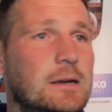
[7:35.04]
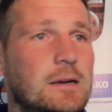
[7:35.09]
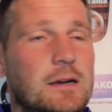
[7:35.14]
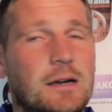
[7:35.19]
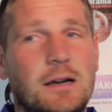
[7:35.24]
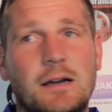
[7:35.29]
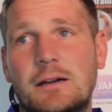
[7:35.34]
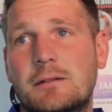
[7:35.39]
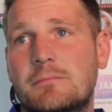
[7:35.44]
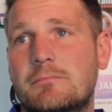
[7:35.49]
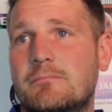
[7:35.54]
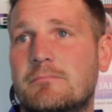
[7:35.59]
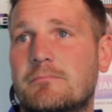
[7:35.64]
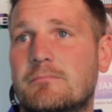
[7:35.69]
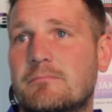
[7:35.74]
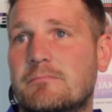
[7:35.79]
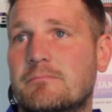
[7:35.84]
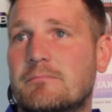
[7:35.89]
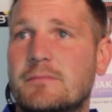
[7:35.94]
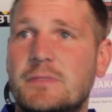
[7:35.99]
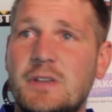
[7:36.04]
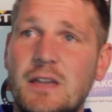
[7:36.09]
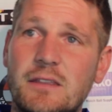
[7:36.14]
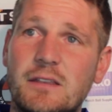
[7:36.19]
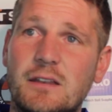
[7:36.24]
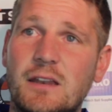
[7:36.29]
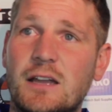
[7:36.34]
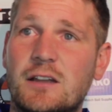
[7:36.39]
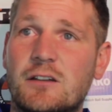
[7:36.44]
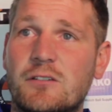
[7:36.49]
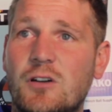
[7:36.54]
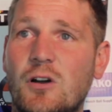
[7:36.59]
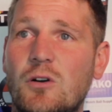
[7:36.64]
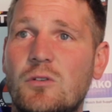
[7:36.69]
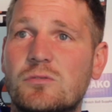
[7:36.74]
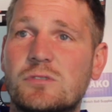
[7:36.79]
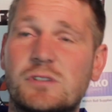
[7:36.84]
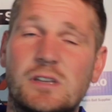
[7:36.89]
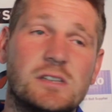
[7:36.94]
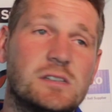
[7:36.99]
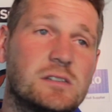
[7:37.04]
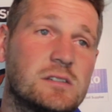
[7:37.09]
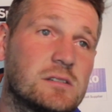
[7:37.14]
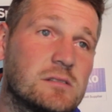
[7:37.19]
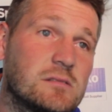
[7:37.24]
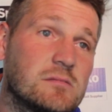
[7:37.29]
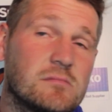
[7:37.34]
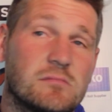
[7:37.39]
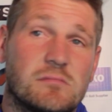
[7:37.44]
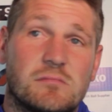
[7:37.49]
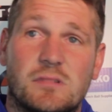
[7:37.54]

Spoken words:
Yeah, the lack of goals is